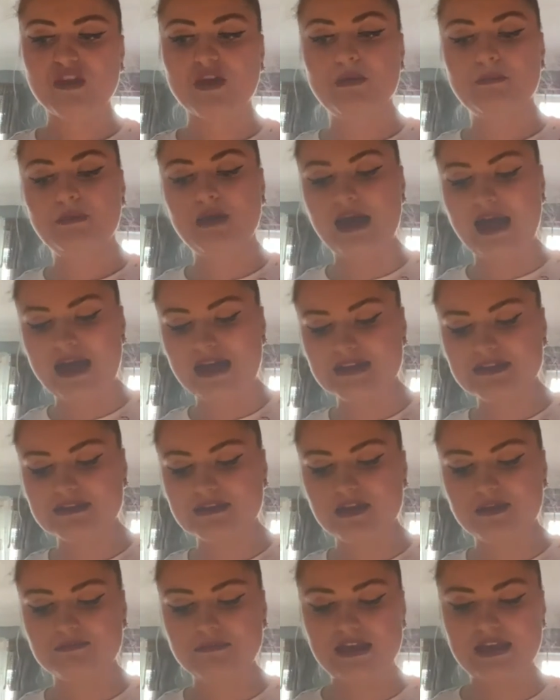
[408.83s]
But as
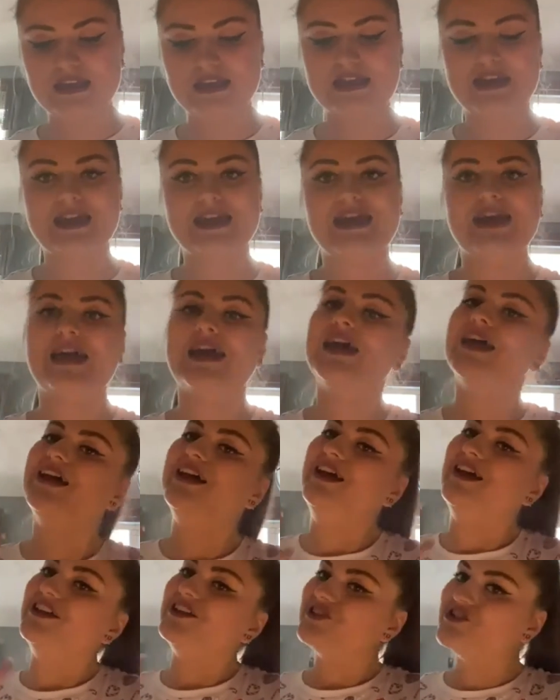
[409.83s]
I'm making it
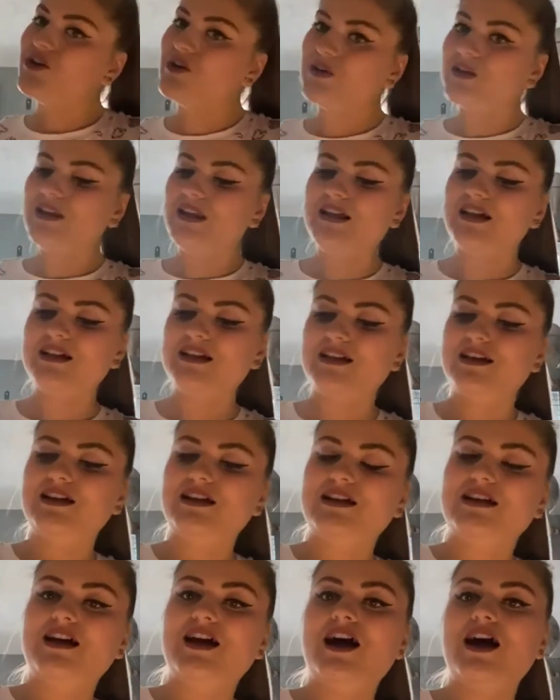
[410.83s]
chocolate,
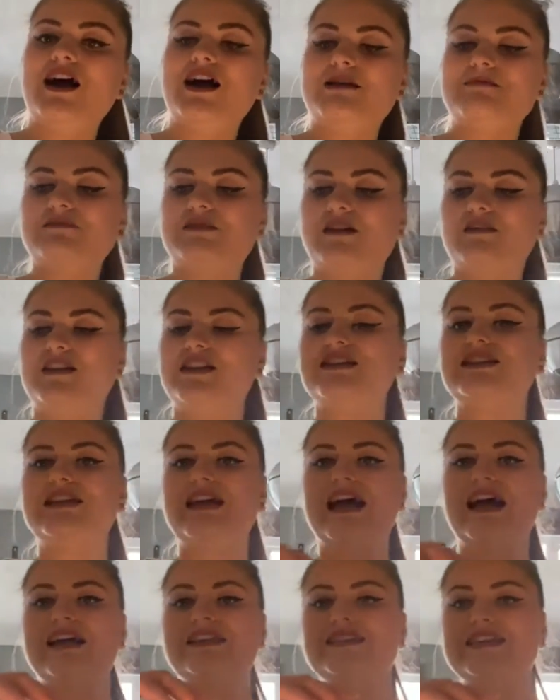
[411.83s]
I'm going to
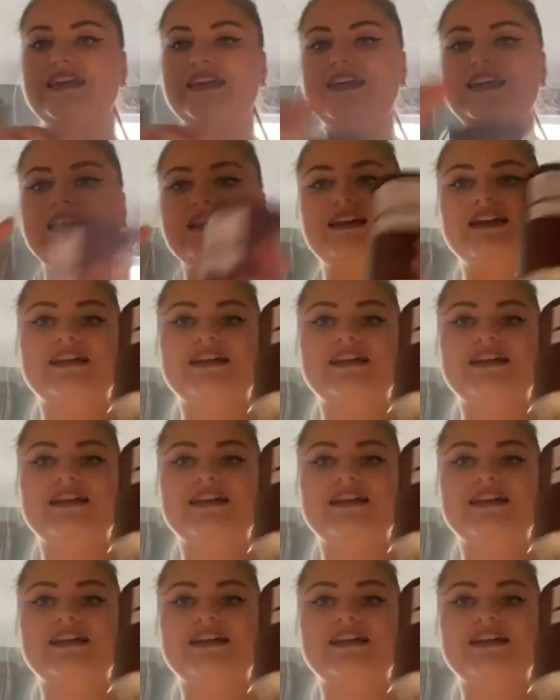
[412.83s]
add in